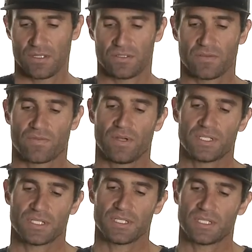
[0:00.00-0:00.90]
So for
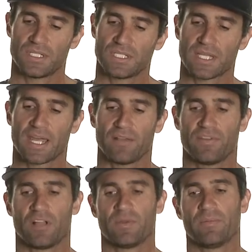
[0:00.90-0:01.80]
instance, this style of
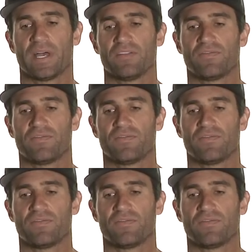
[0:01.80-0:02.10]
helmet might